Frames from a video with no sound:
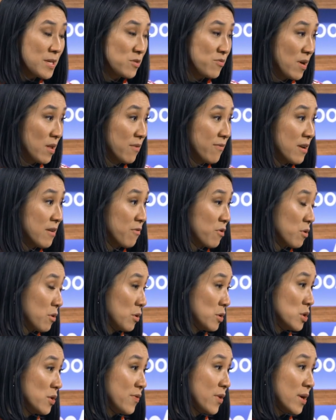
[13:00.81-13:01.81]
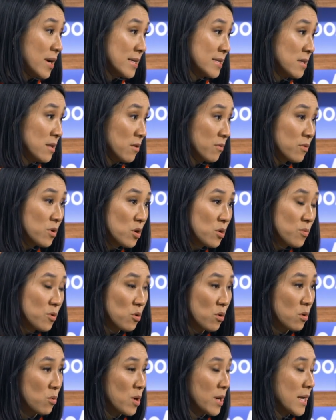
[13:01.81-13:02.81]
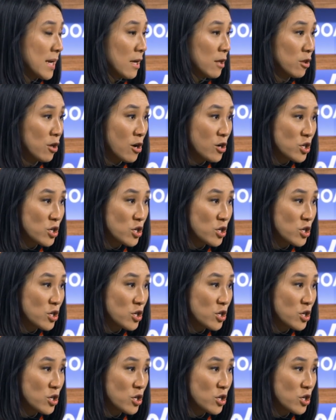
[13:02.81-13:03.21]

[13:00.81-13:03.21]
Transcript: be as relevant for those of you guys in the room who are working at